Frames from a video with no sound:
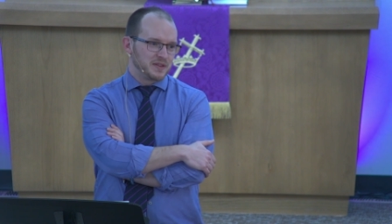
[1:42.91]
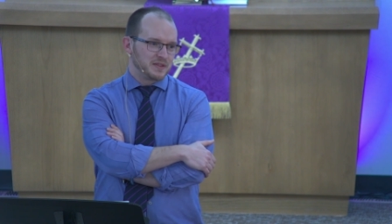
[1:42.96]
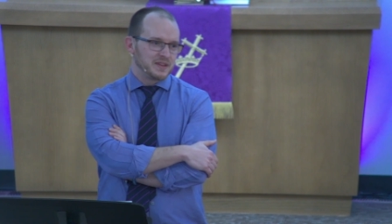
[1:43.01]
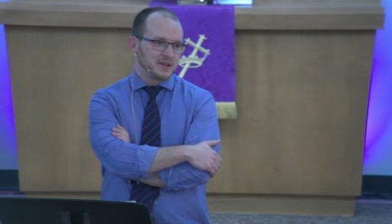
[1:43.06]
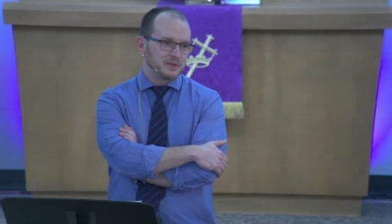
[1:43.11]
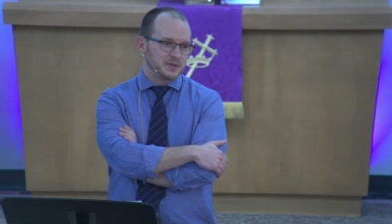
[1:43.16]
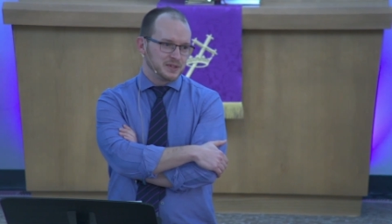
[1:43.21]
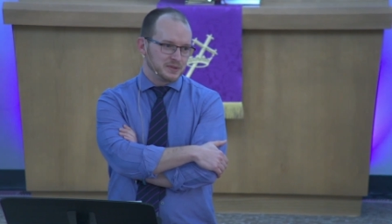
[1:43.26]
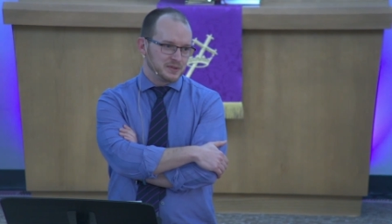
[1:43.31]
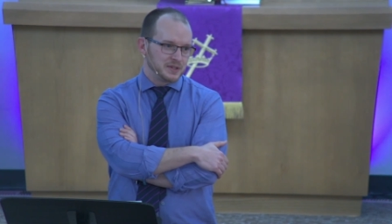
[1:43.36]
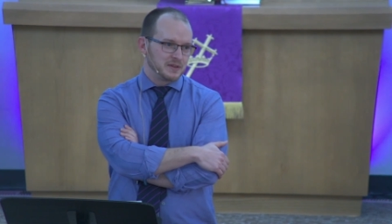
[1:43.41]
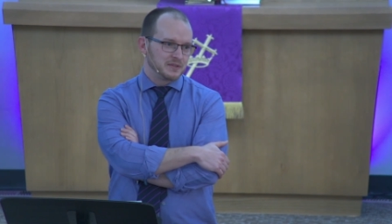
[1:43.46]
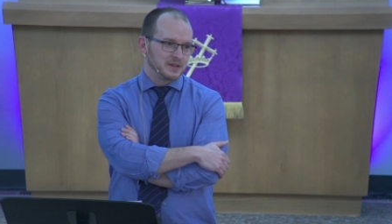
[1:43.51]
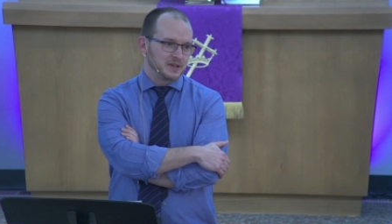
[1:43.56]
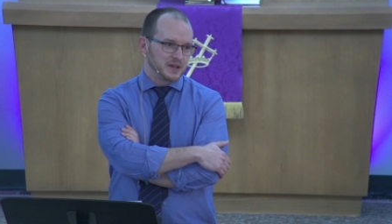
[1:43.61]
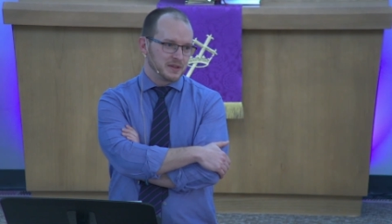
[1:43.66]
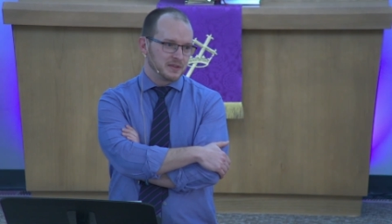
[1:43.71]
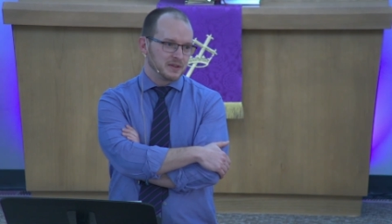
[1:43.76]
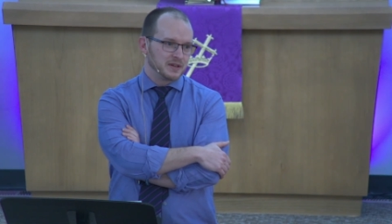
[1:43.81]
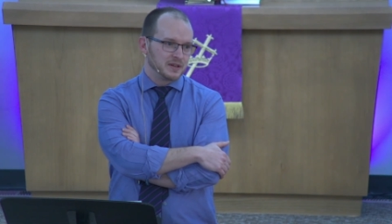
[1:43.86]
Now we do it every
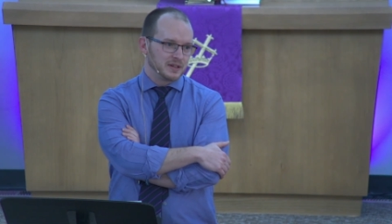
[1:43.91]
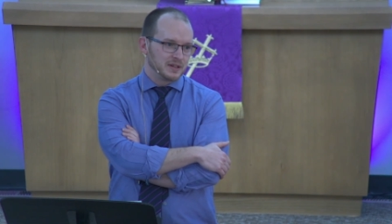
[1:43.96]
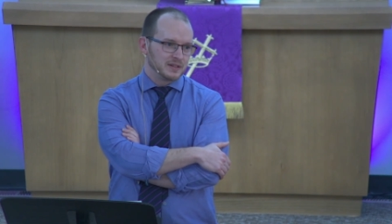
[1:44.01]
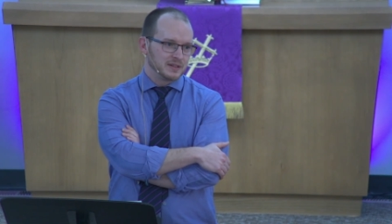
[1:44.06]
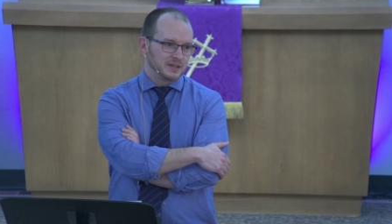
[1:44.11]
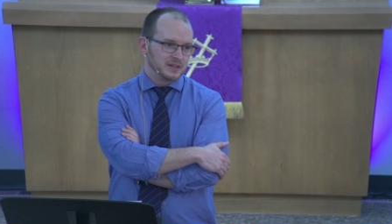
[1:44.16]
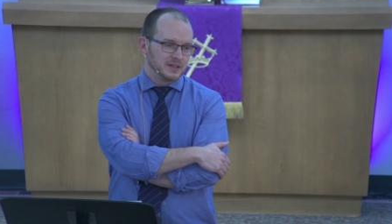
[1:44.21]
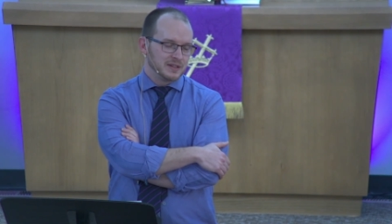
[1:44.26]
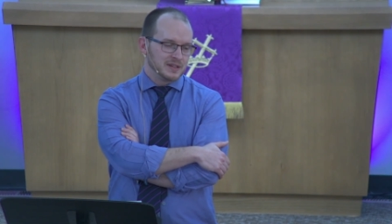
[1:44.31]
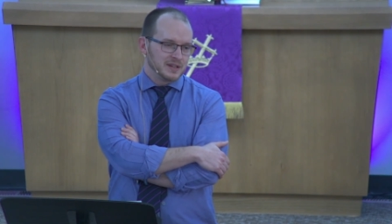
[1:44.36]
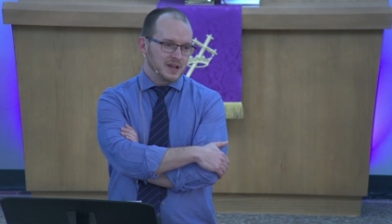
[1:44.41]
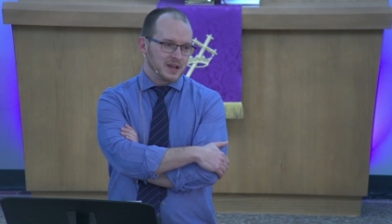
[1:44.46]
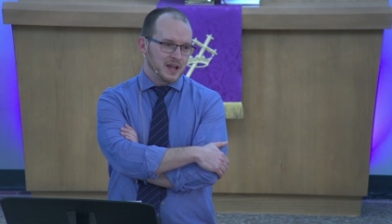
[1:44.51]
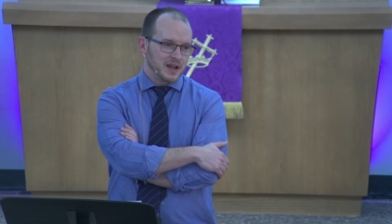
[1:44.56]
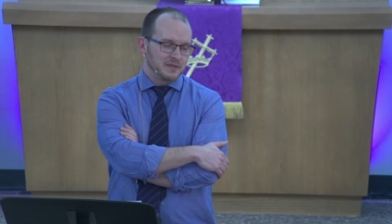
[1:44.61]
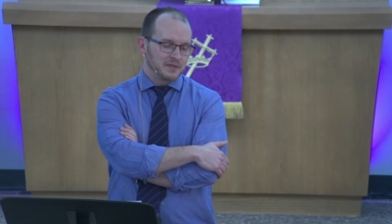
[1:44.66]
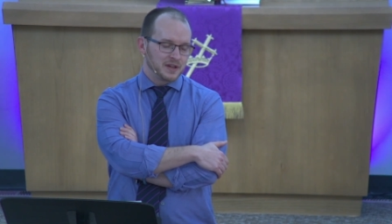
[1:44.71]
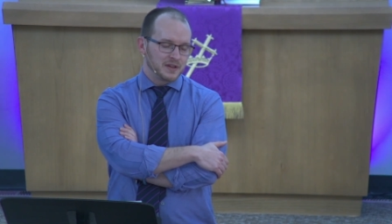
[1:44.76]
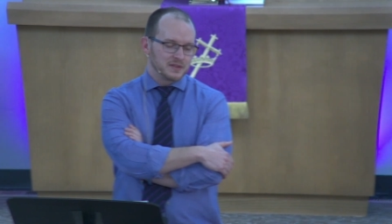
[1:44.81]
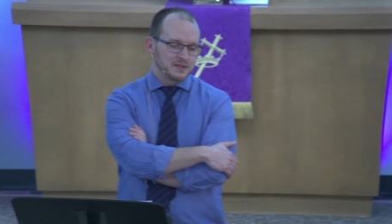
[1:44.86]
other
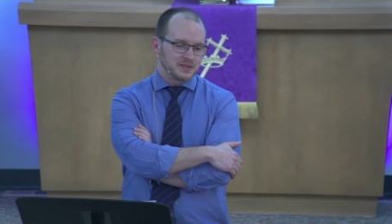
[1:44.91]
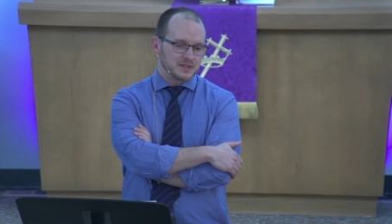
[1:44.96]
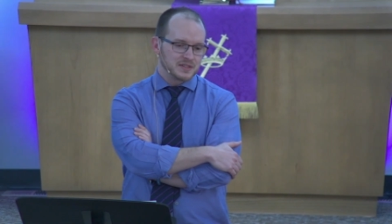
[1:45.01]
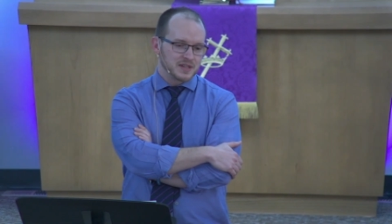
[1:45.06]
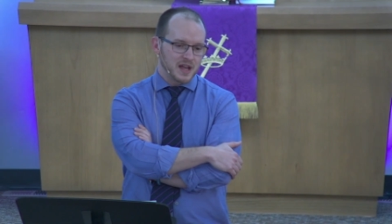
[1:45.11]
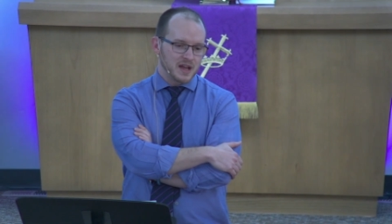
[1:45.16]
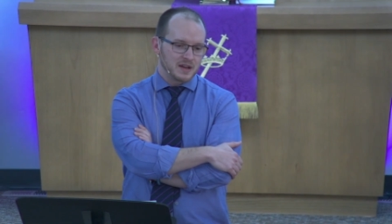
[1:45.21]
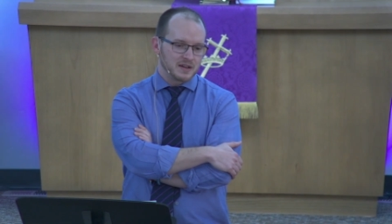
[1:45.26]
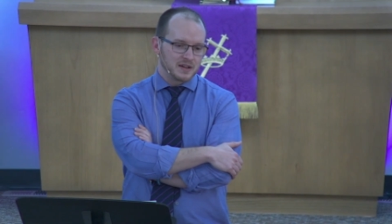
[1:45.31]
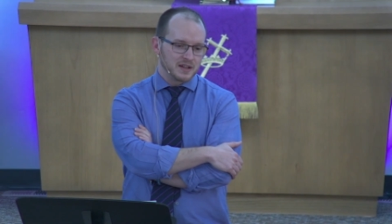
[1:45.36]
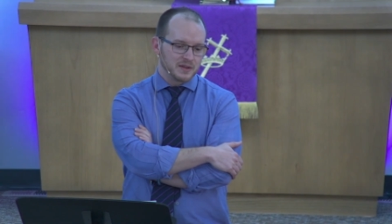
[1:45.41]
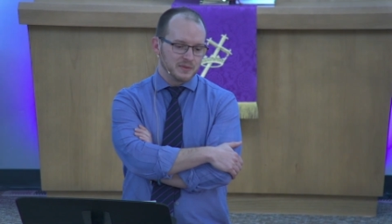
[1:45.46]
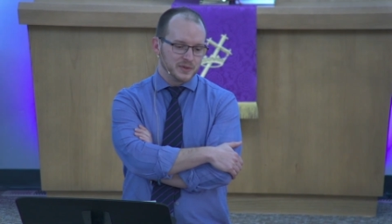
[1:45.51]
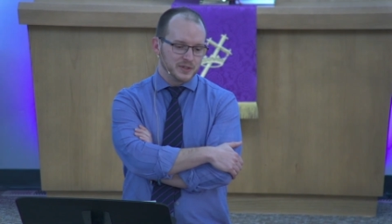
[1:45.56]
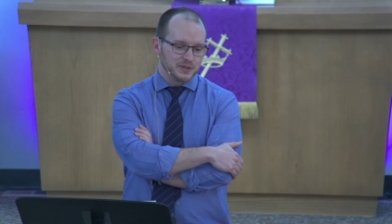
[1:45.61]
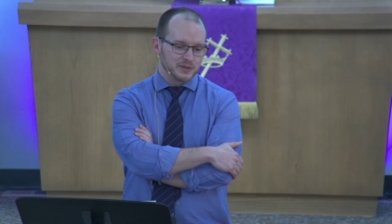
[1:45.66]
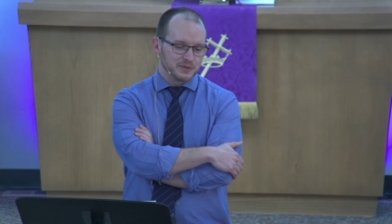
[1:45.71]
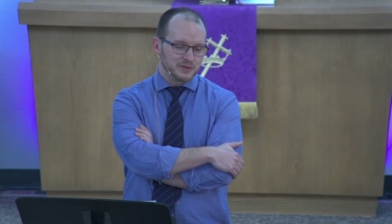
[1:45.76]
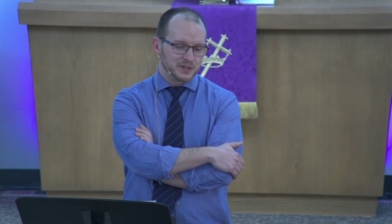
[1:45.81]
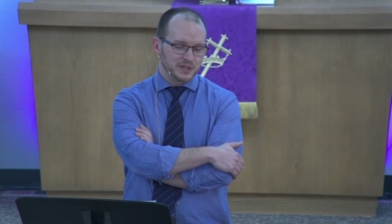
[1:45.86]
every other Saturday, and we do
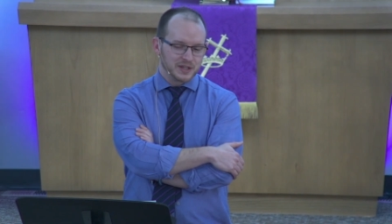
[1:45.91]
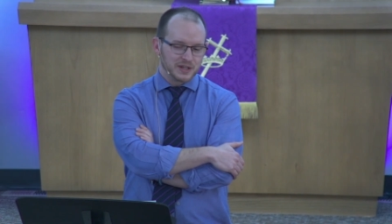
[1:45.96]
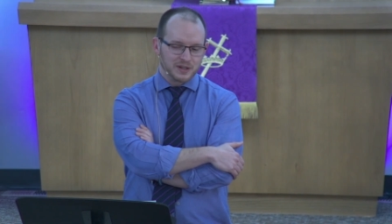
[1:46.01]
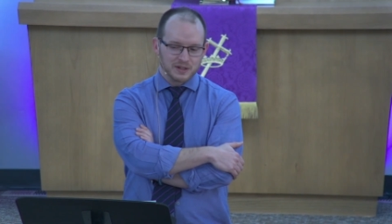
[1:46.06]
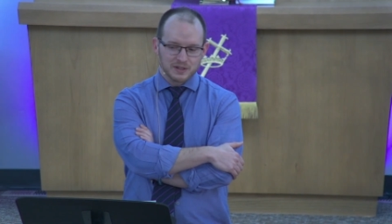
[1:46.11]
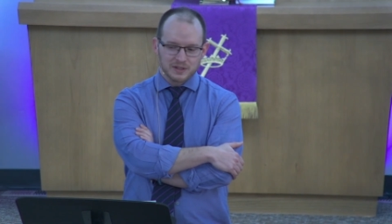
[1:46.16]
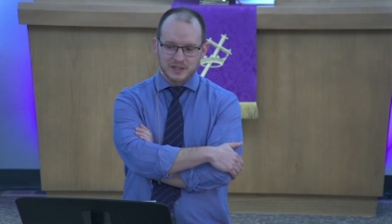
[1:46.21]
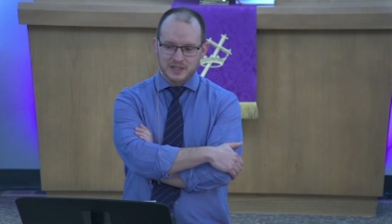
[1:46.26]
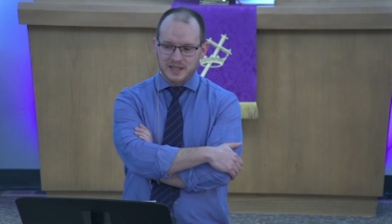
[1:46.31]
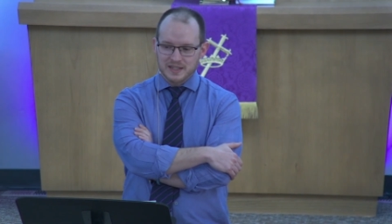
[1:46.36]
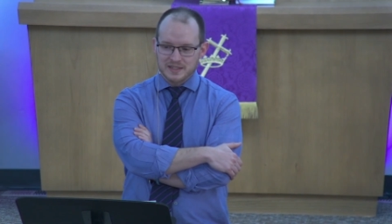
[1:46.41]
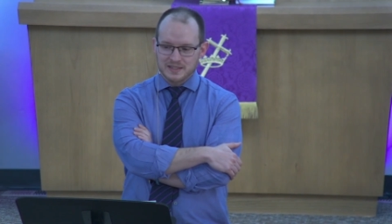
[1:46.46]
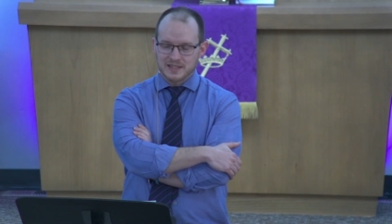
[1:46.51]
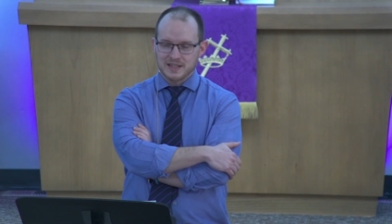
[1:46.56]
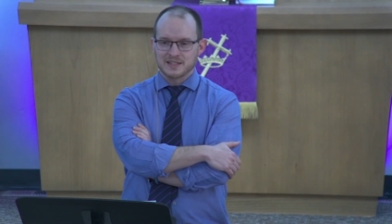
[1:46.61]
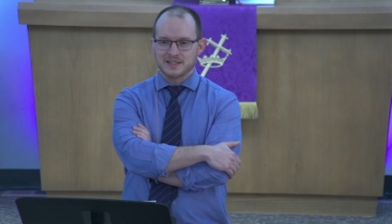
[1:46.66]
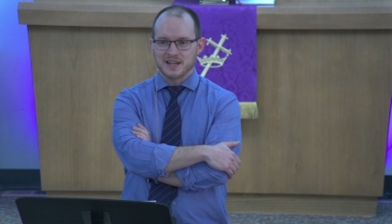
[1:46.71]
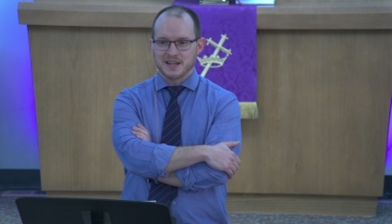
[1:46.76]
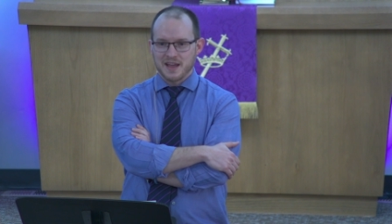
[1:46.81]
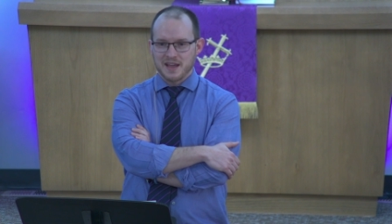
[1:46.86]
it really early at
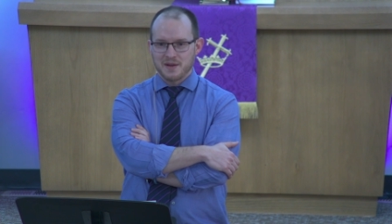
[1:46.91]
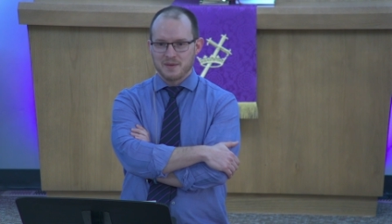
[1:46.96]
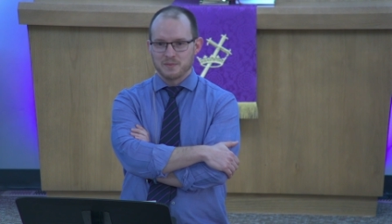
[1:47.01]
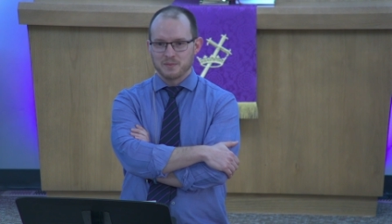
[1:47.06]
6 a.m.